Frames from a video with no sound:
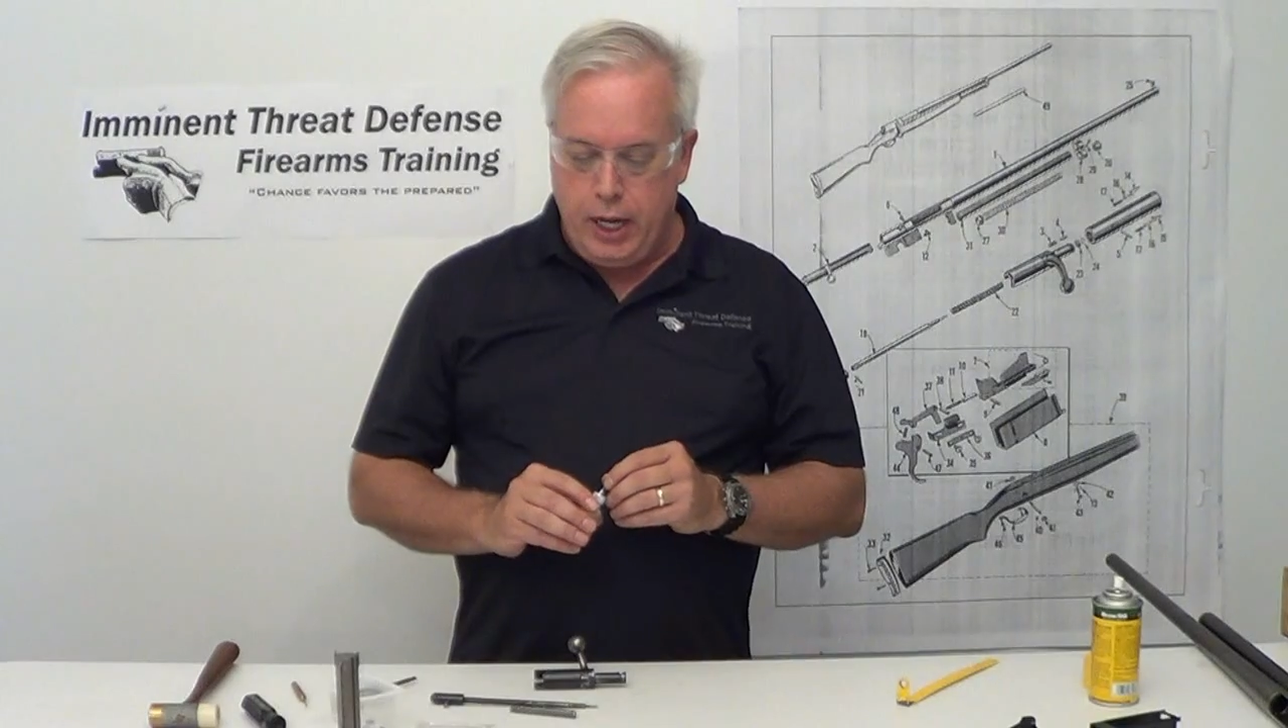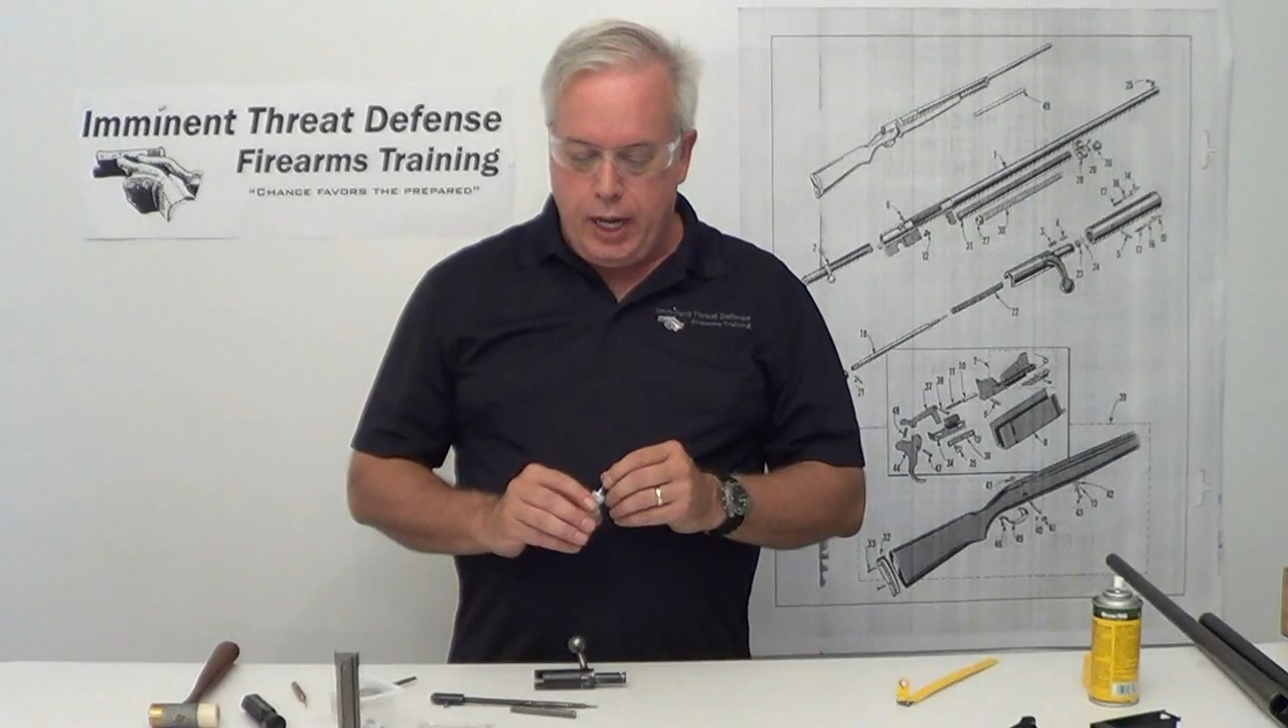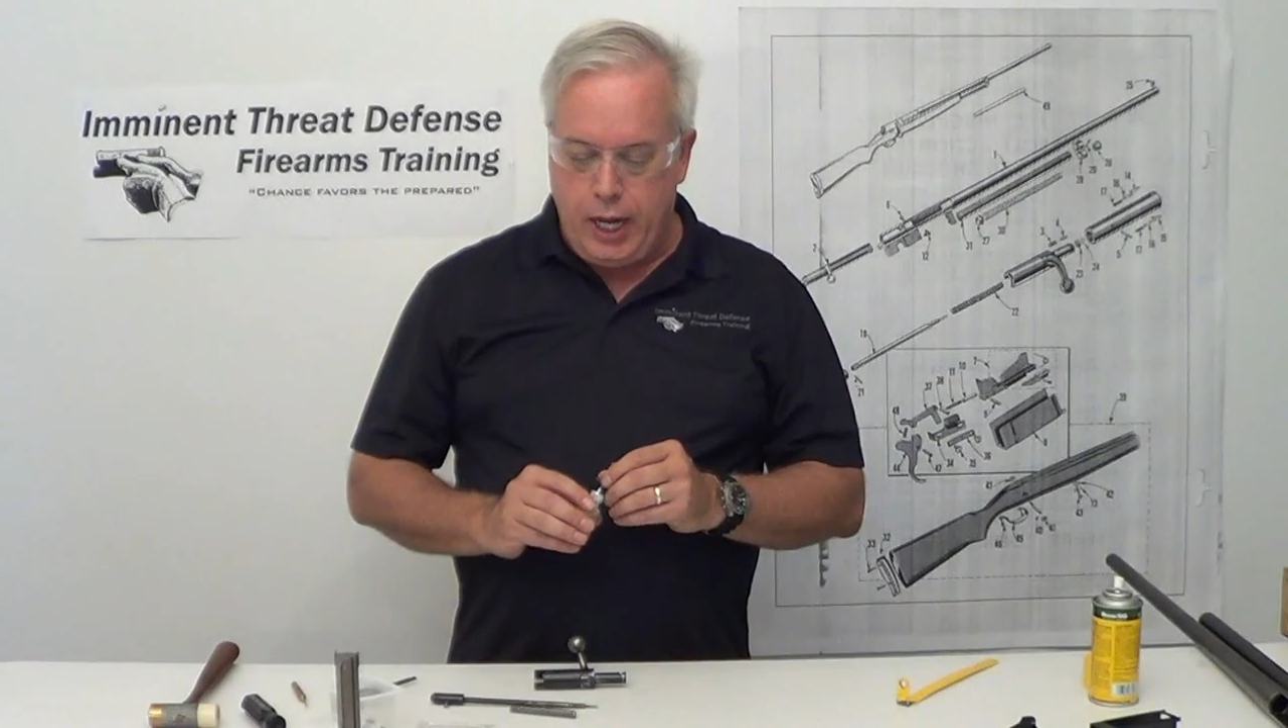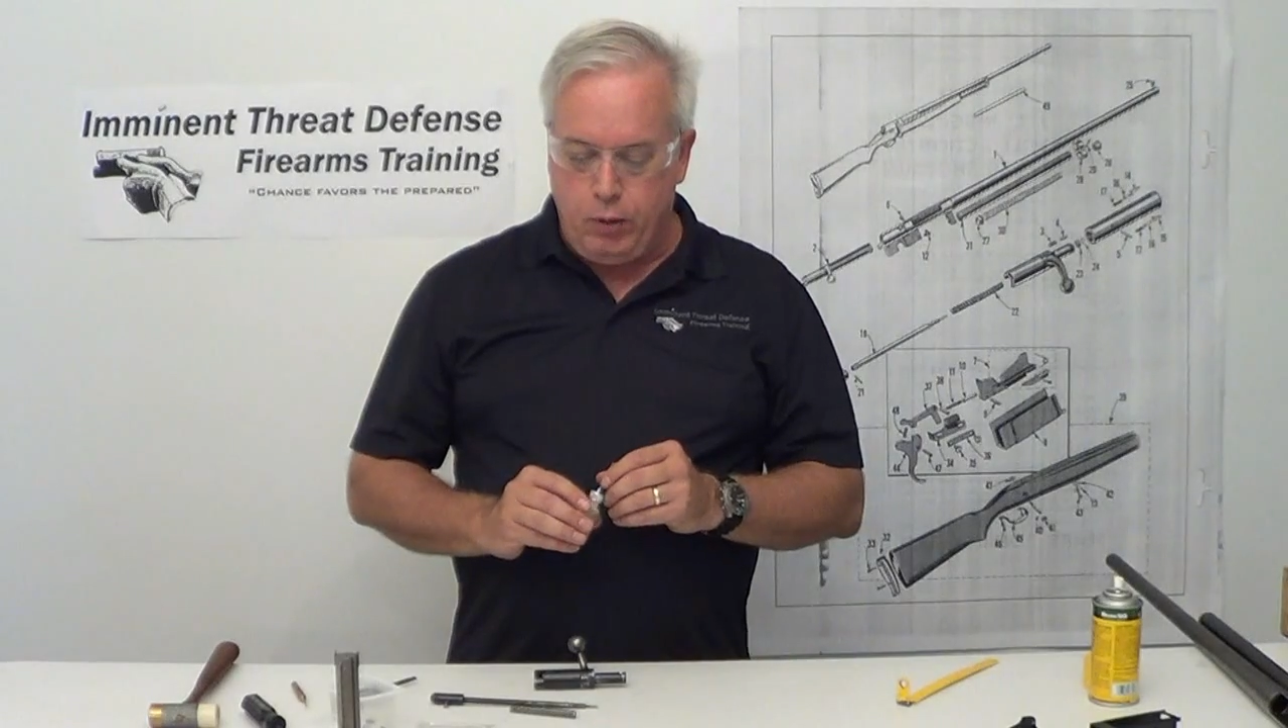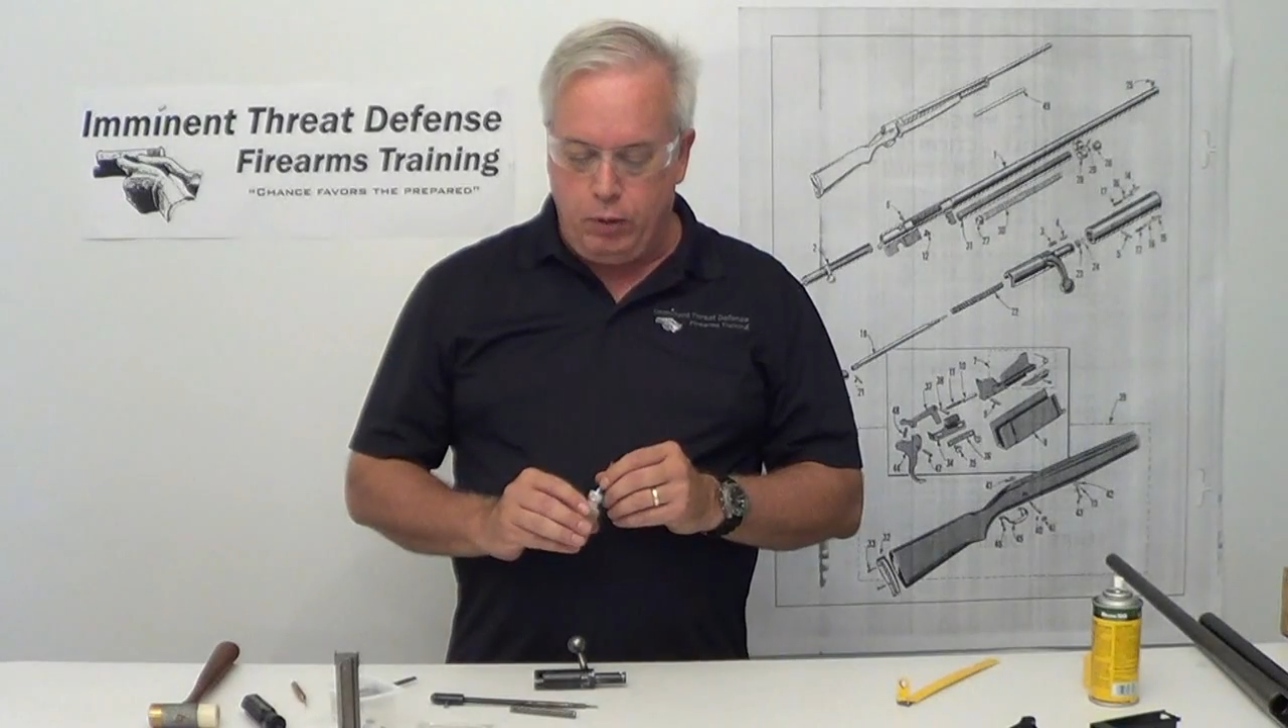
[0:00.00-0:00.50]

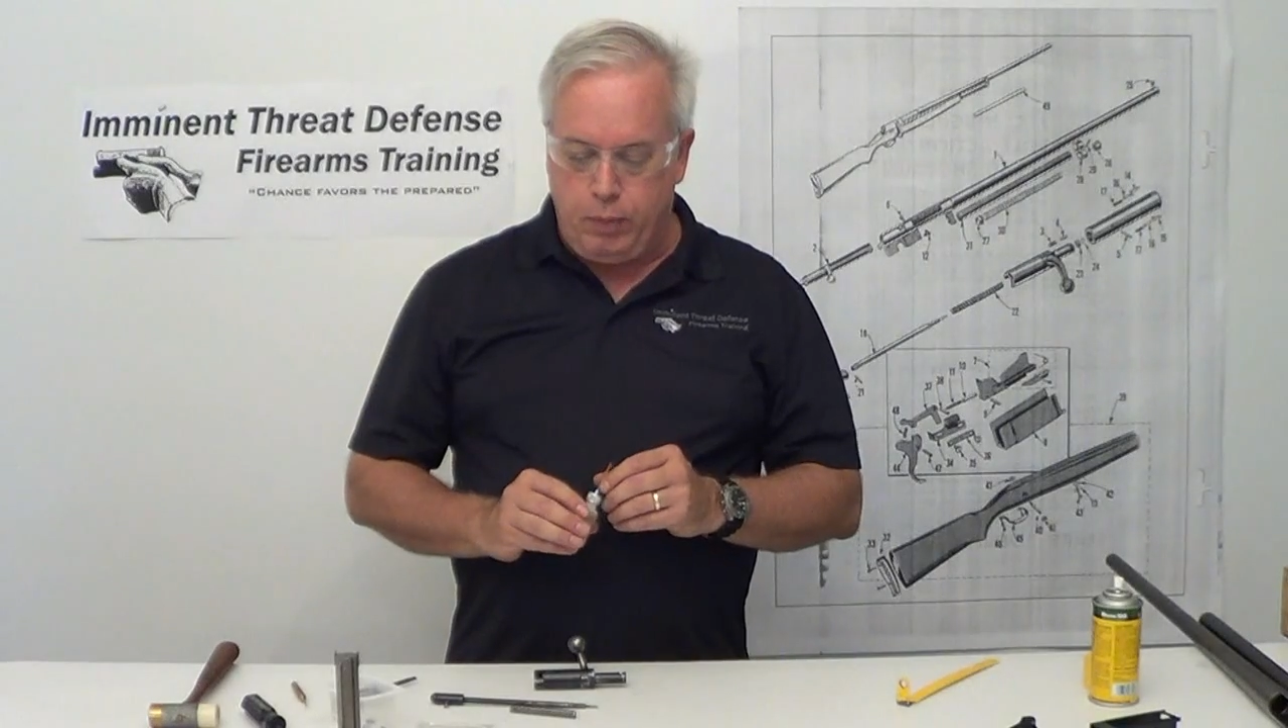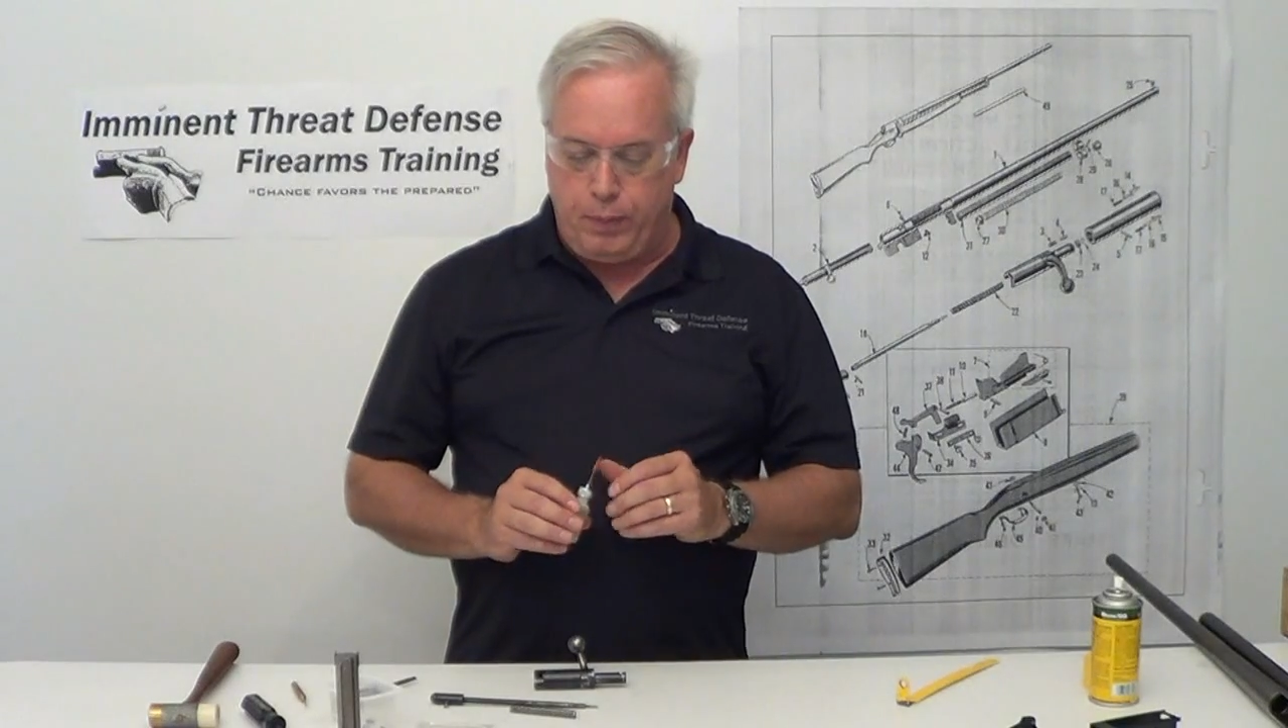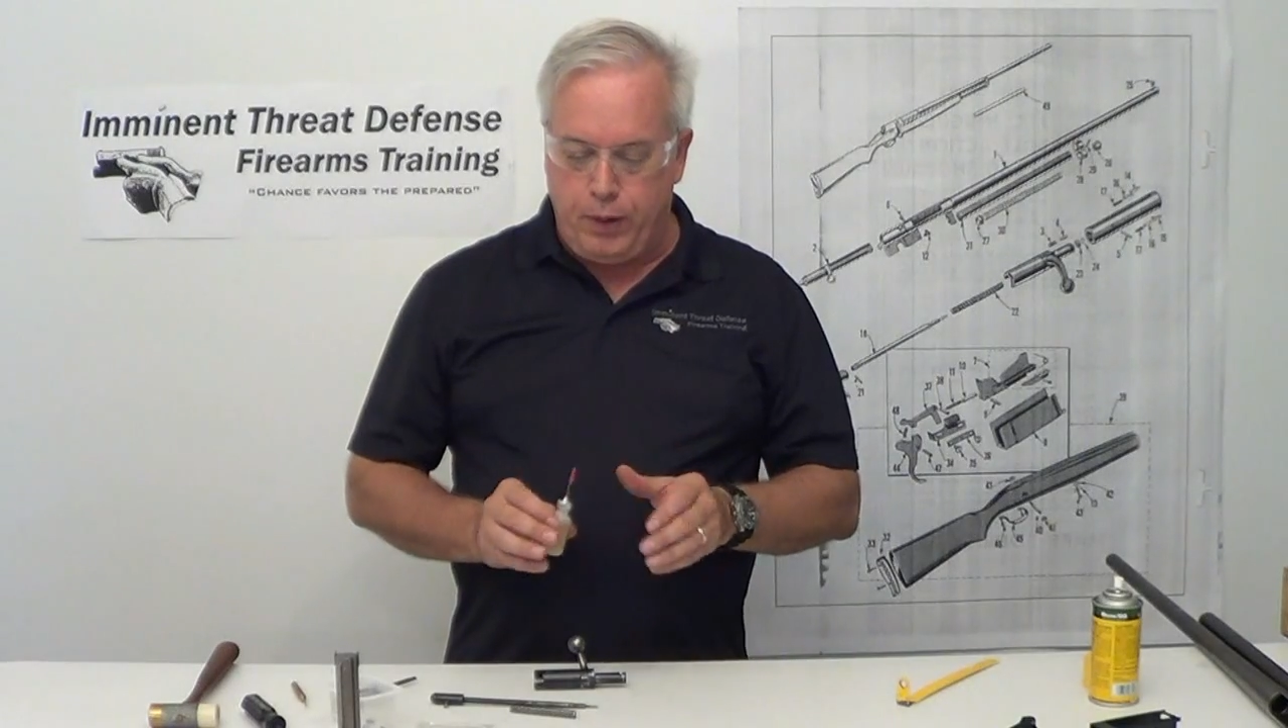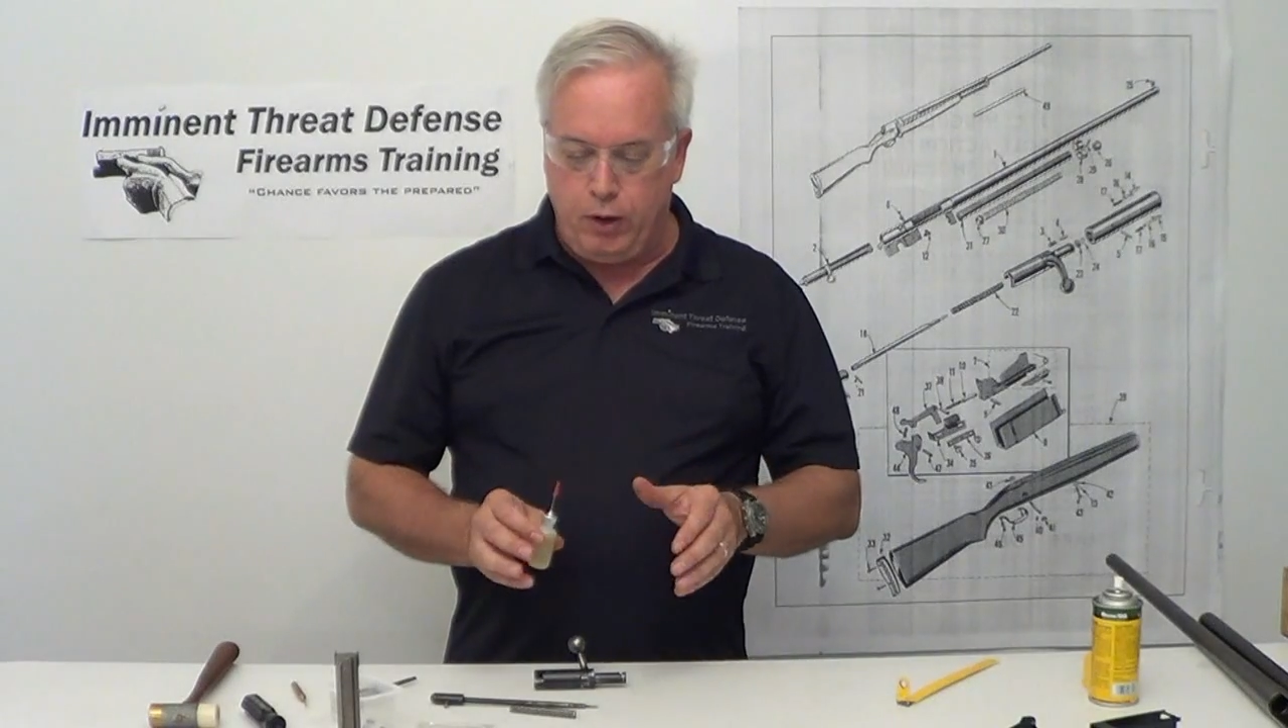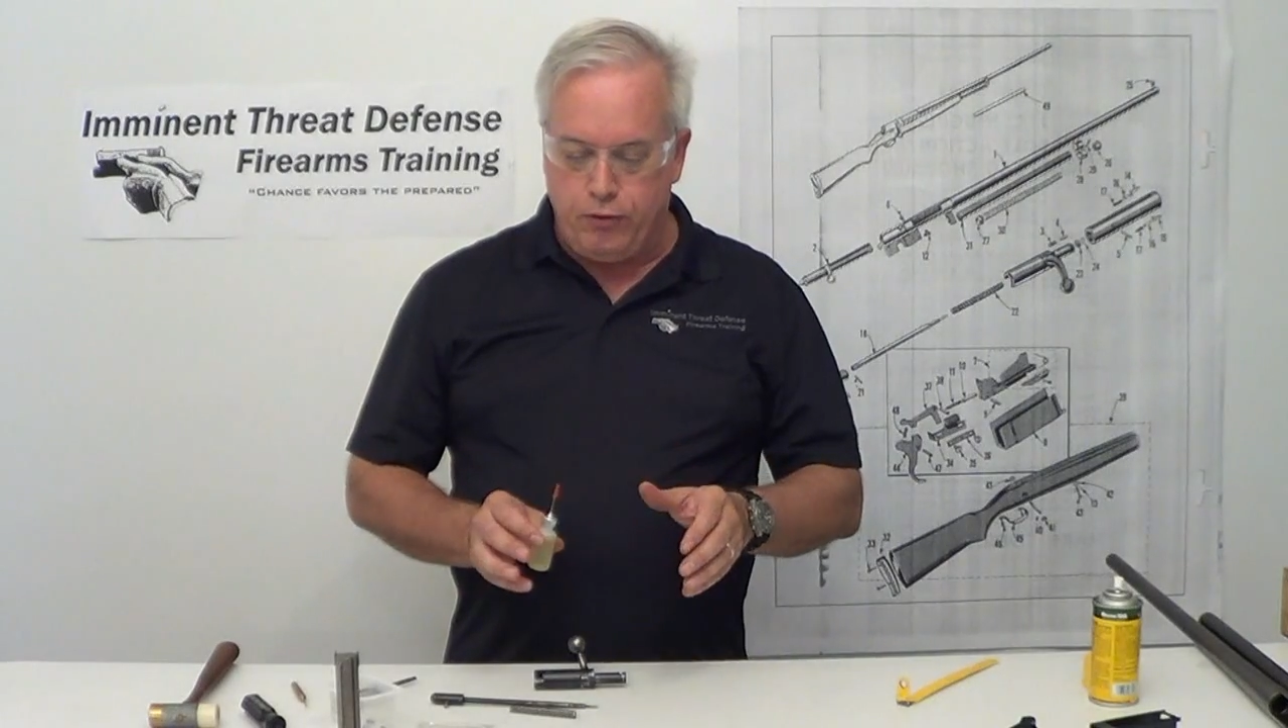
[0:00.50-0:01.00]
and we'll
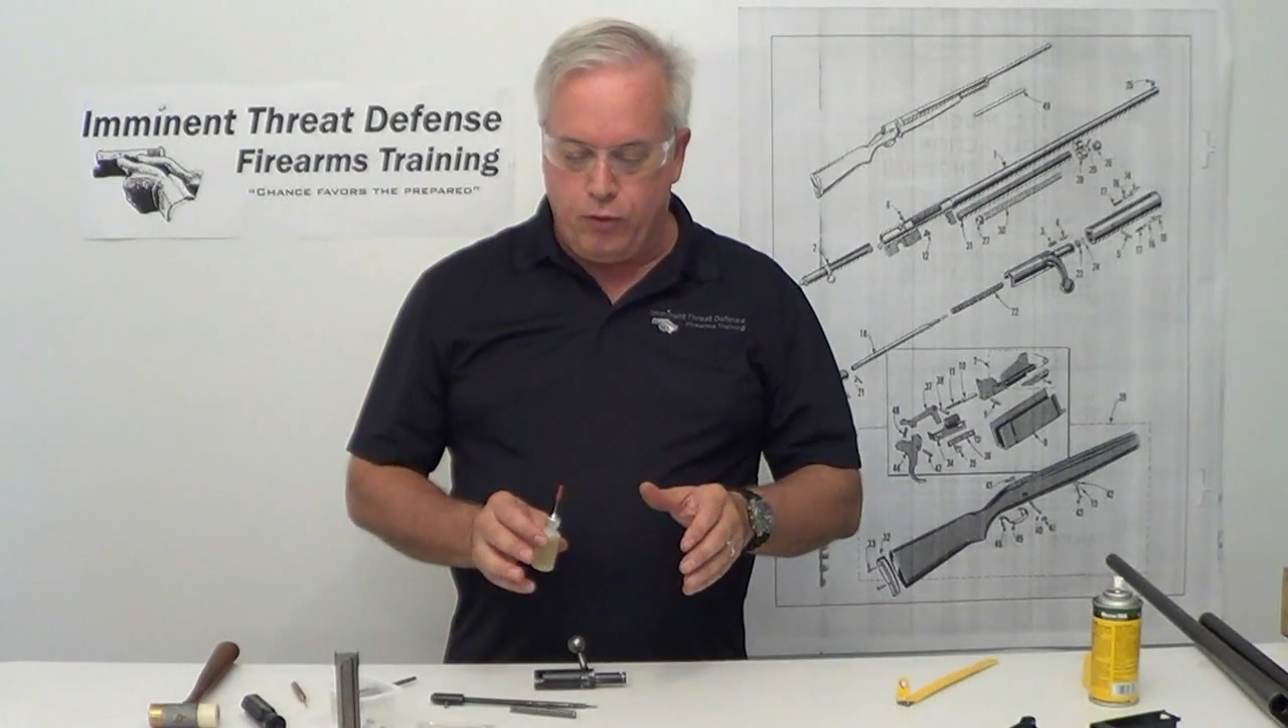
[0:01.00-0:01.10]
prepare it